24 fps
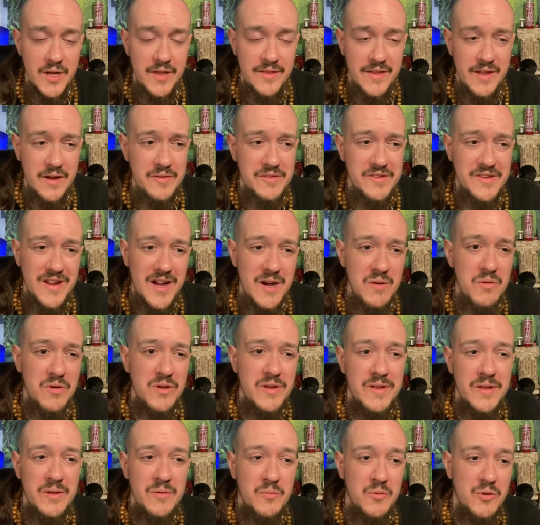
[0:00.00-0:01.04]
that's not
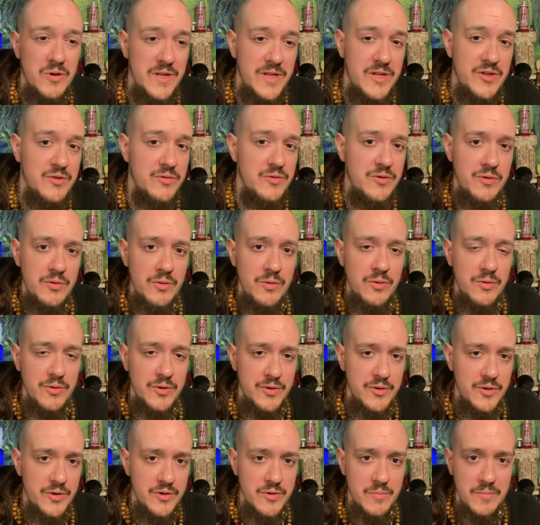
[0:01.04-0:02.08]
what will lead you to
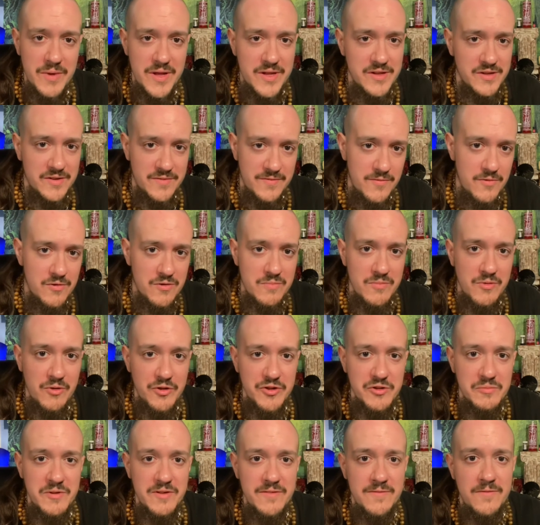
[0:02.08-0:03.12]
to your best form, your
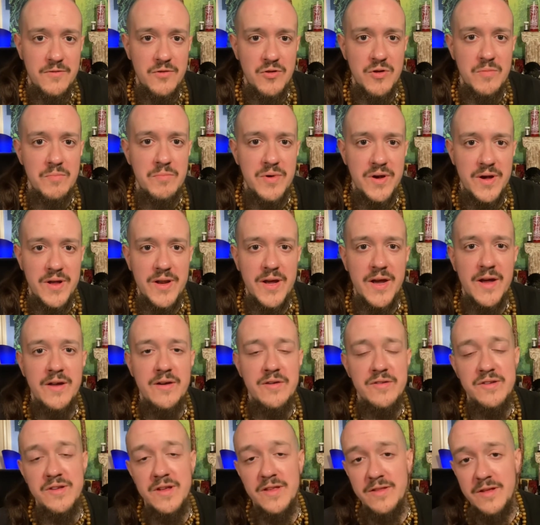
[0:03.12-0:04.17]
ultimate form, but I
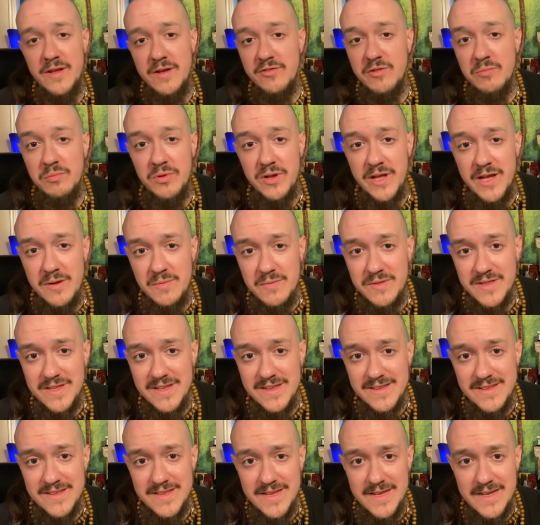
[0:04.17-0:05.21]
understand that you have to play with
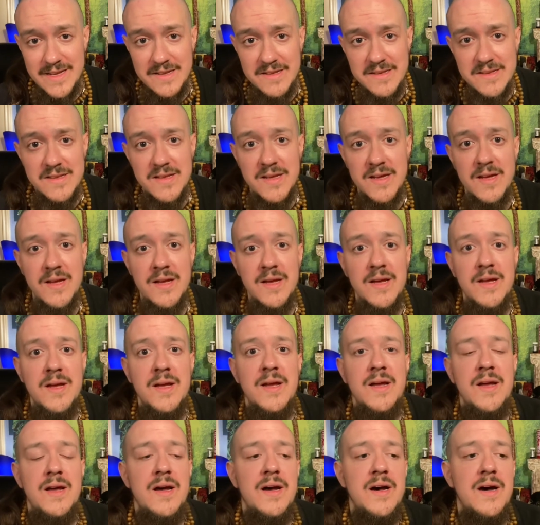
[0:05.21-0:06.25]
these things,
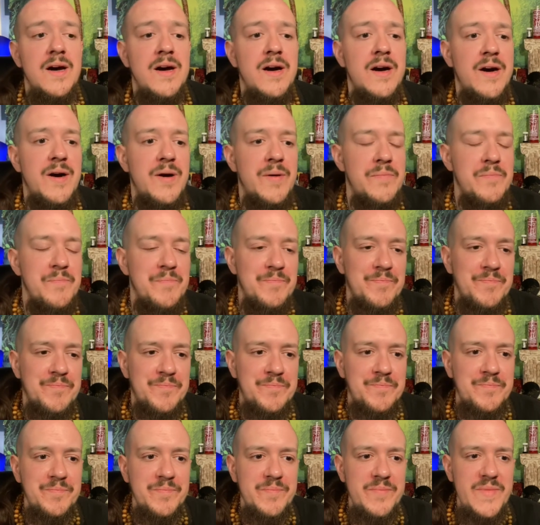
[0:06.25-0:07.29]
um,
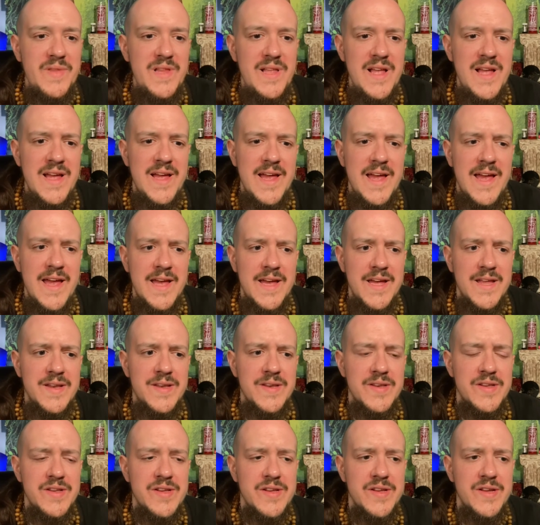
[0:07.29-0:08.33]

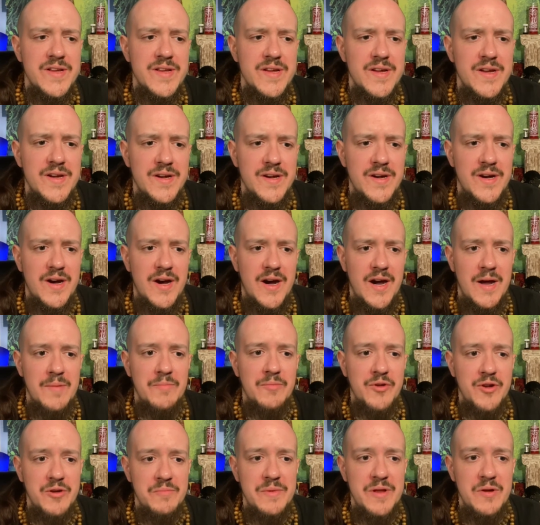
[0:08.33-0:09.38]
and I'm
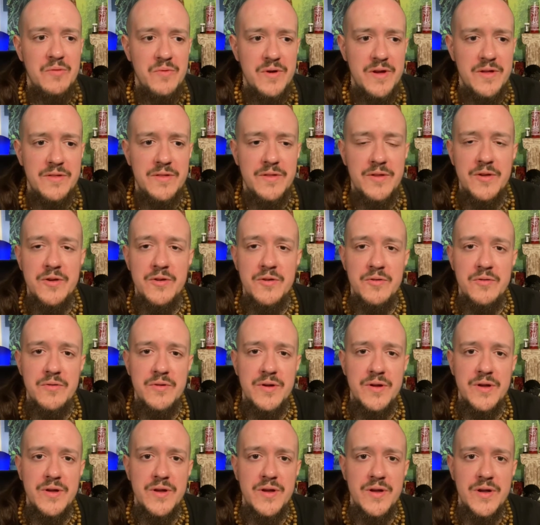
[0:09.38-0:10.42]
going to be with you.
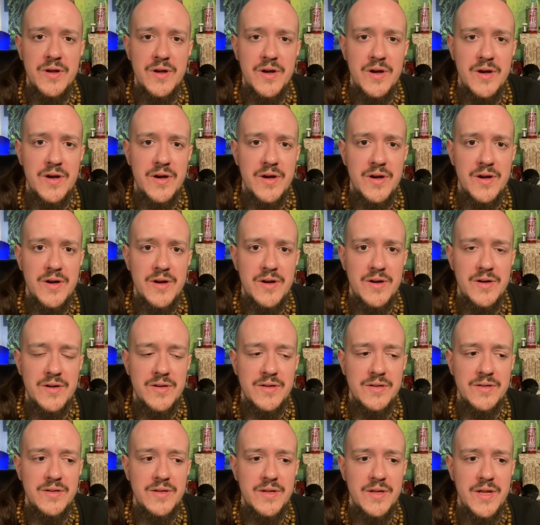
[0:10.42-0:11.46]
Uh,
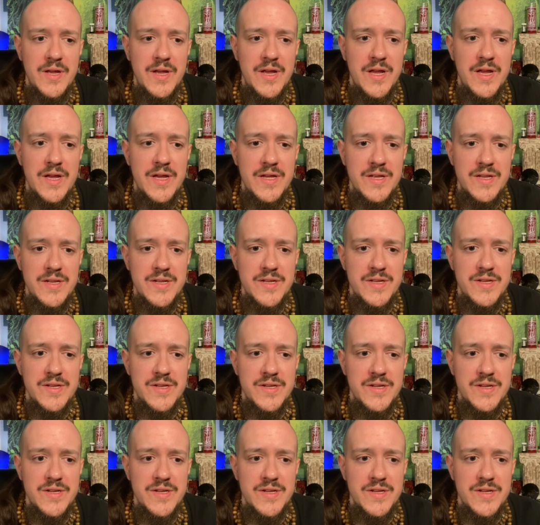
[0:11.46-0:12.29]
and